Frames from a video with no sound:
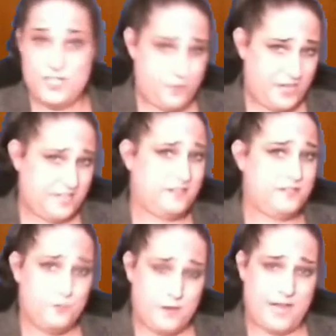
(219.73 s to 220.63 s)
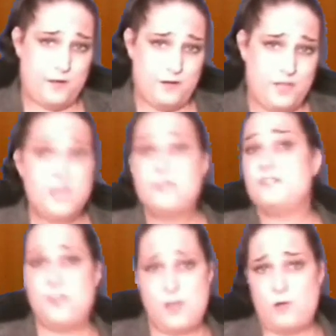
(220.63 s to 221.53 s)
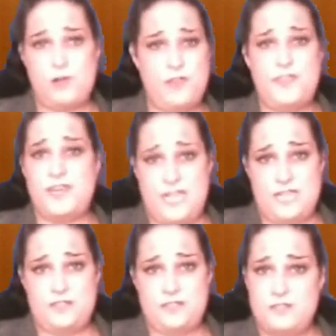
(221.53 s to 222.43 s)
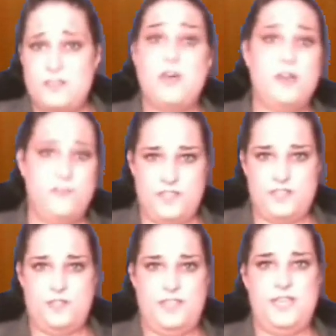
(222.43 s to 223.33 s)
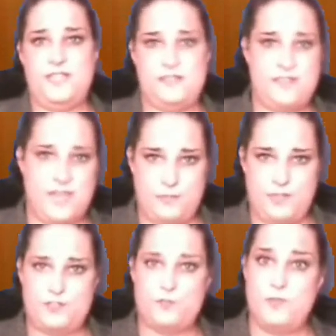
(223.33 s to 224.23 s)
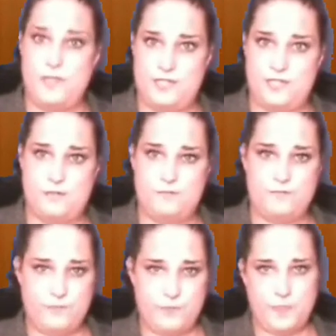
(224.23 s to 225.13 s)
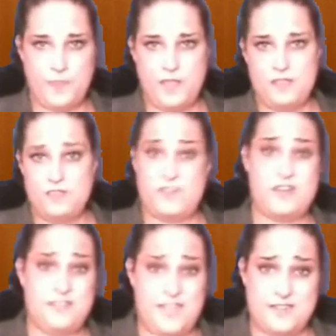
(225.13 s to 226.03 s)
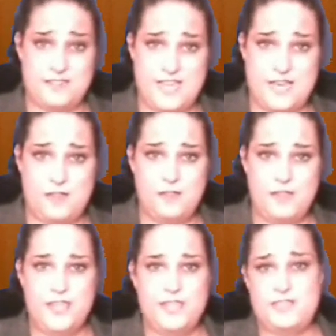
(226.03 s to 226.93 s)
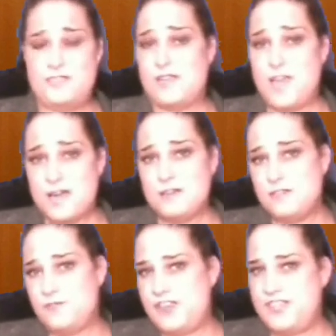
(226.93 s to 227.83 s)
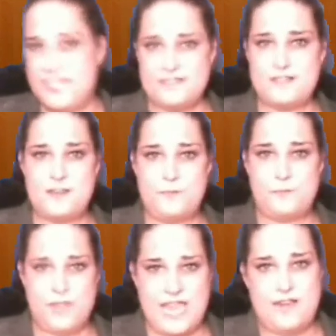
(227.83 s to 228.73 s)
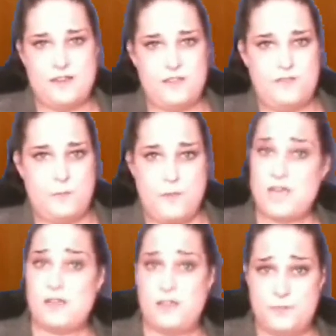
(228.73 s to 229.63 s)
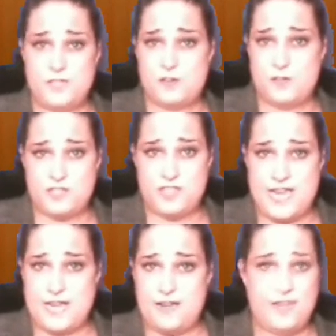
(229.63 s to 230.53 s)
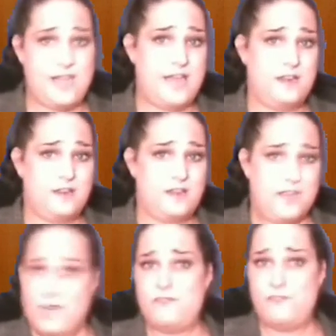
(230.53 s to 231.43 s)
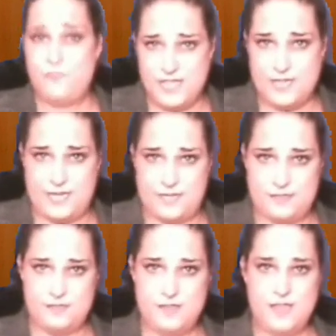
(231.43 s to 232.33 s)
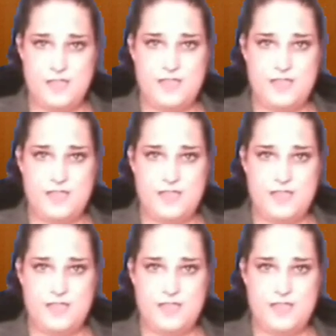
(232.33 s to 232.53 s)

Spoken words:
Which brings us around to Know-Nothing Nation's officially established religion. As far as I can tell, it's a cognitively dissonant blend of apocalyptic Christianity and gut feelings.